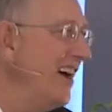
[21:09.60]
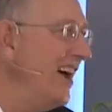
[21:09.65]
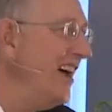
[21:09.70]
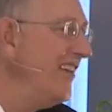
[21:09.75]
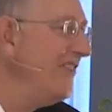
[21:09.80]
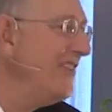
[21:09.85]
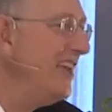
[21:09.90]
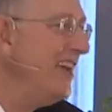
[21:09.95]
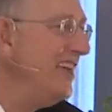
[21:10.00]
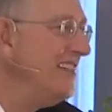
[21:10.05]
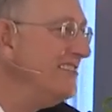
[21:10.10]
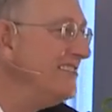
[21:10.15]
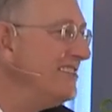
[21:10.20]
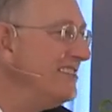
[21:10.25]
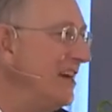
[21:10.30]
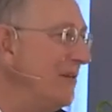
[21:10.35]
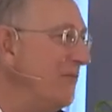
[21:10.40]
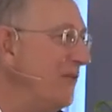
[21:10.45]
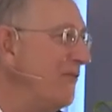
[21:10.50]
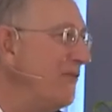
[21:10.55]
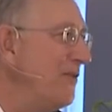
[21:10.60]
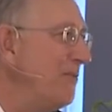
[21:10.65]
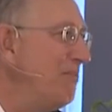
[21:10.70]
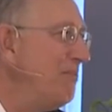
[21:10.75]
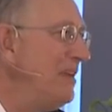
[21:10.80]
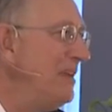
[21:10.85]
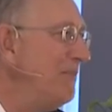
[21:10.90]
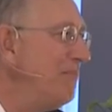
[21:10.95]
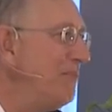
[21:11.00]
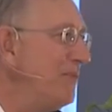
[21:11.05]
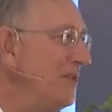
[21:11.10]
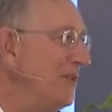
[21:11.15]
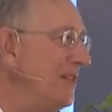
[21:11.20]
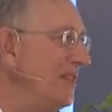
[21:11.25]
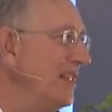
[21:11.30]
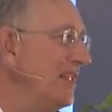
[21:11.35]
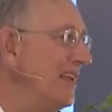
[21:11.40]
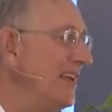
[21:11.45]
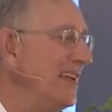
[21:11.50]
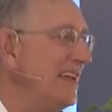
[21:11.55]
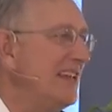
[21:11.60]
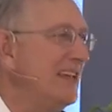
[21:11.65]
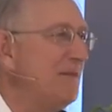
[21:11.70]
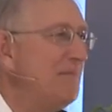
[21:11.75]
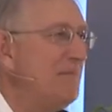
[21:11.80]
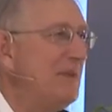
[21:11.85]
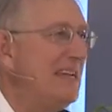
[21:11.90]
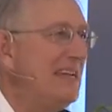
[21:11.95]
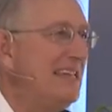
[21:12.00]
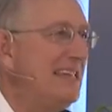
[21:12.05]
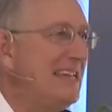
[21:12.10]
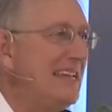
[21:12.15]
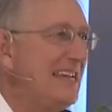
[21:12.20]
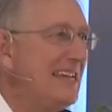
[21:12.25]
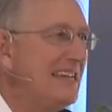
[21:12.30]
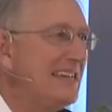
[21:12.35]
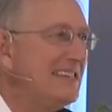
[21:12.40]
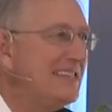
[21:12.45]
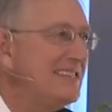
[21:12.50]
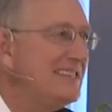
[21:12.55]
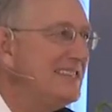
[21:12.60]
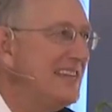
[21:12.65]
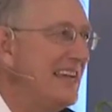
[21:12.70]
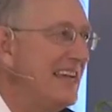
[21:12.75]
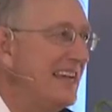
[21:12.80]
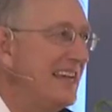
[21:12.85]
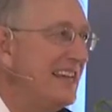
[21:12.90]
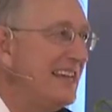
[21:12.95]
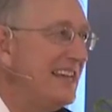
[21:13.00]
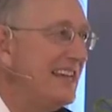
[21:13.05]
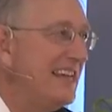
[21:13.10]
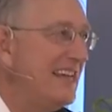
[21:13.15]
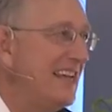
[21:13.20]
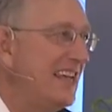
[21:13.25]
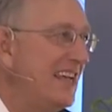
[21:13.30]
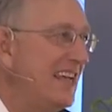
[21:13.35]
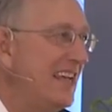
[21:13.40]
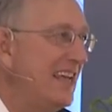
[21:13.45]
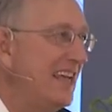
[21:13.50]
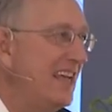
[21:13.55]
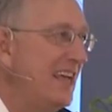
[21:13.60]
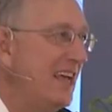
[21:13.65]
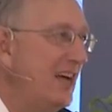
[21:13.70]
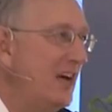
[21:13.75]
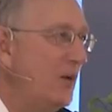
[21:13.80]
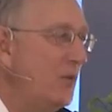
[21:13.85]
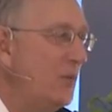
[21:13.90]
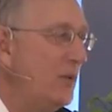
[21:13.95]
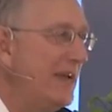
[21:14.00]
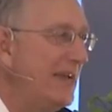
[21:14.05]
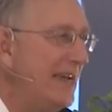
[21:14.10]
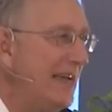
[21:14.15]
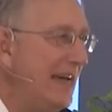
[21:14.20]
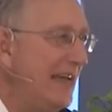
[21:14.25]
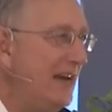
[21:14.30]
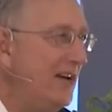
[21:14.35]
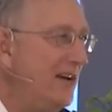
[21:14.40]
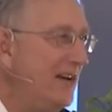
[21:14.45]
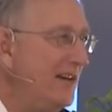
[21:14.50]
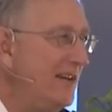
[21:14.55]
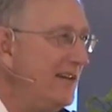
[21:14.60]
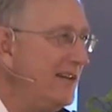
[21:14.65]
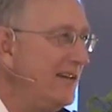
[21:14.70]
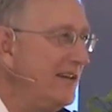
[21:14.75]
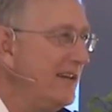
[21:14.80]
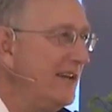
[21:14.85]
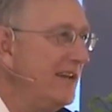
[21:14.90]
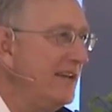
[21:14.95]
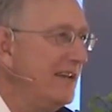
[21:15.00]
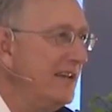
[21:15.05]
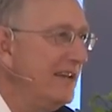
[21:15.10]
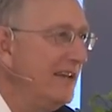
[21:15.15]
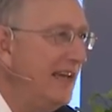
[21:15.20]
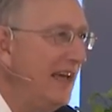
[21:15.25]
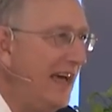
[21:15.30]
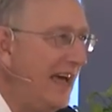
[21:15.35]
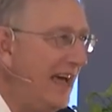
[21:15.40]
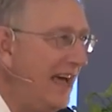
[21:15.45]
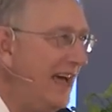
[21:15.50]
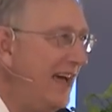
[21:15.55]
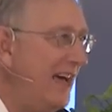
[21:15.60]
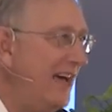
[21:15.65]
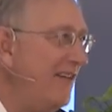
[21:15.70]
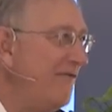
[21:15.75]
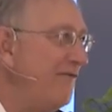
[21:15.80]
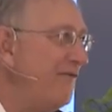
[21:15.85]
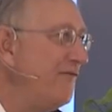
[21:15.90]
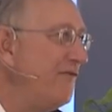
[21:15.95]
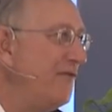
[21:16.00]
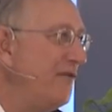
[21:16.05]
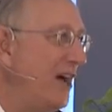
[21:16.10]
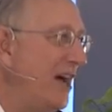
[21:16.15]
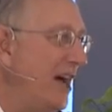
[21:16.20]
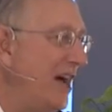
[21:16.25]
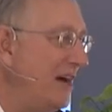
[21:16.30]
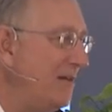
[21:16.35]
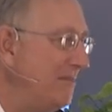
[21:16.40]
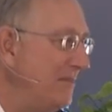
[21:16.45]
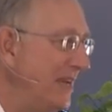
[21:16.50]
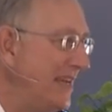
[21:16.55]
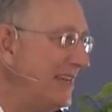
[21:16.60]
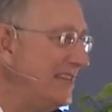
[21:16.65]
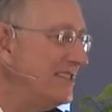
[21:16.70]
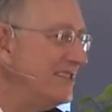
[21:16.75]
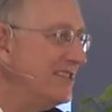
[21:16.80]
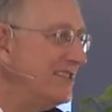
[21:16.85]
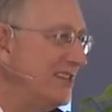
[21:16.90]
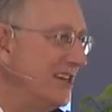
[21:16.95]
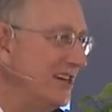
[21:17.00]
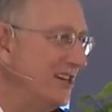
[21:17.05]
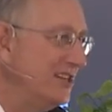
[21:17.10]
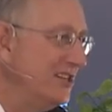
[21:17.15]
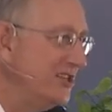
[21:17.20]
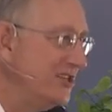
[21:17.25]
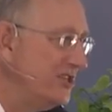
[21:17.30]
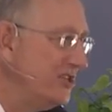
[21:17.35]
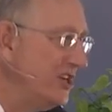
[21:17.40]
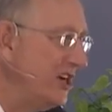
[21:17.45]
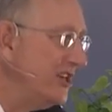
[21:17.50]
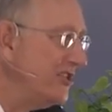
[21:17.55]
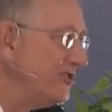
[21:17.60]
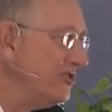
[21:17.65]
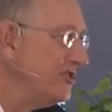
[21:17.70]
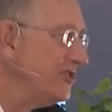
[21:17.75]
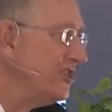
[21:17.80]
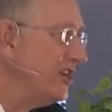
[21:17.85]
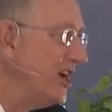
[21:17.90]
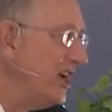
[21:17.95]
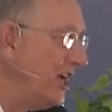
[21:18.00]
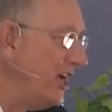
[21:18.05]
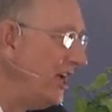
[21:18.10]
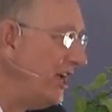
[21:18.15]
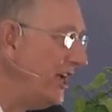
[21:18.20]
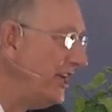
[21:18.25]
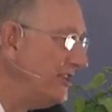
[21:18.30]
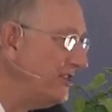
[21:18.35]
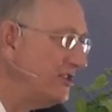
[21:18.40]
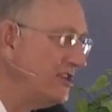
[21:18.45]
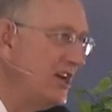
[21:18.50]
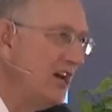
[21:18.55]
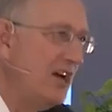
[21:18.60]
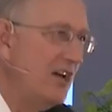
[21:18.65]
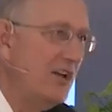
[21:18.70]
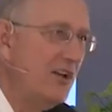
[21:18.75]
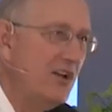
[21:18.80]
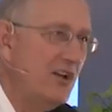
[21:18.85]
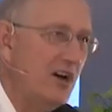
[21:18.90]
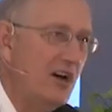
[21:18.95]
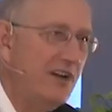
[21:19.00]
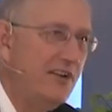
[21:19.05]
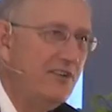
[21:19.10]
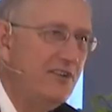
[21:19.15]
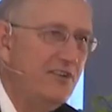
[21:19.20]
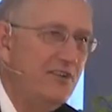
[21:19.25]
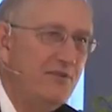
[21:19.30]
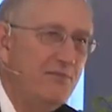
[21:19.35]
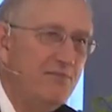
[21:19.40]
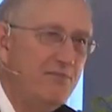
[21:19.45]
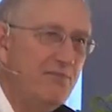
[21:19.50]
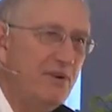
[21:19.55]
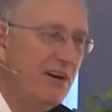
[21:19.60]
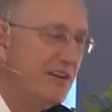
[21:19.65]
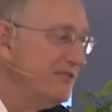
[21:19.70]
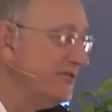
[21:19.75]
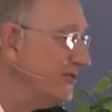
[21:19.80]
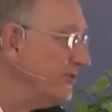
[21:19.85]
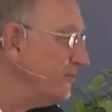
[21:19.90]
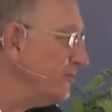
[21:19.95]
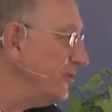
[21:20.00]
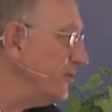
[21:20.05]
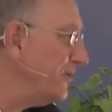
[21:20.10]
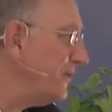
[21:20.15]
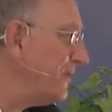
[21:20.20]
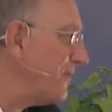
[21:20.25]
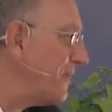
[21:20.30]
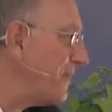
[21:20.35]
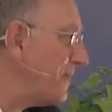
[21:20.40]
And then some of the people in a meeting said, we cannot have a mixed church. It's not possible.